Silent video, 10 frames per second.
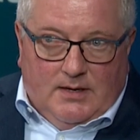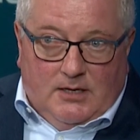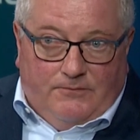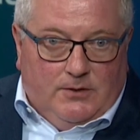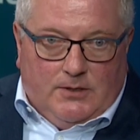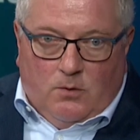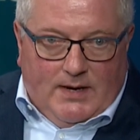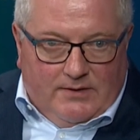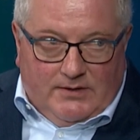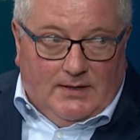if you don't
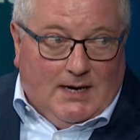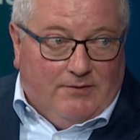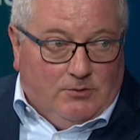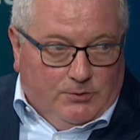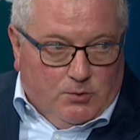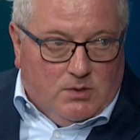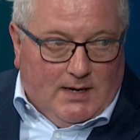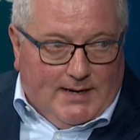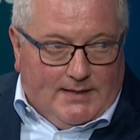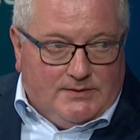have a novel new
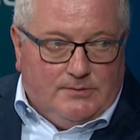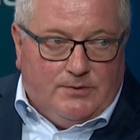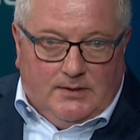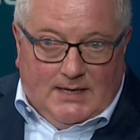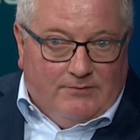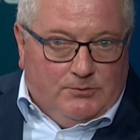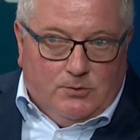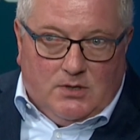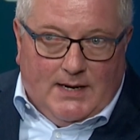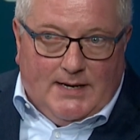class. With a novel
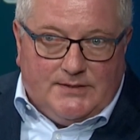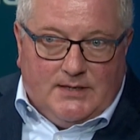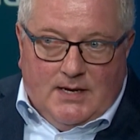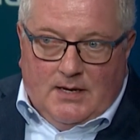new class,